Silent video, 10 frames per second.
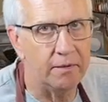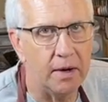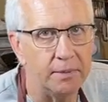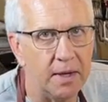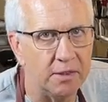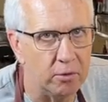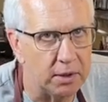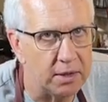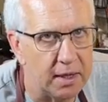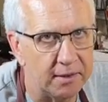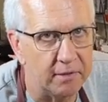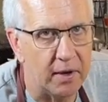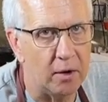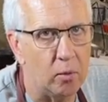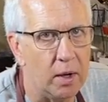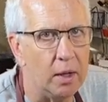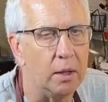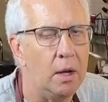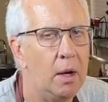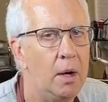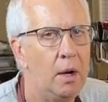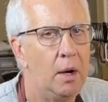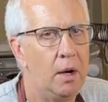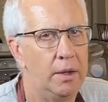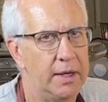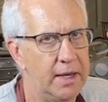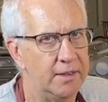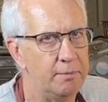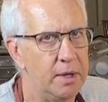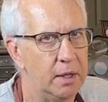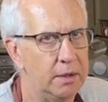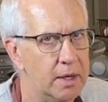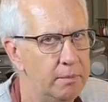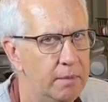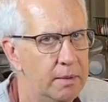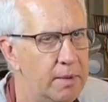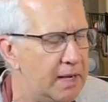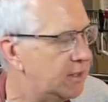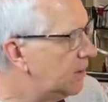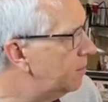up, that's a real test of how well the kit is built and it, it matches up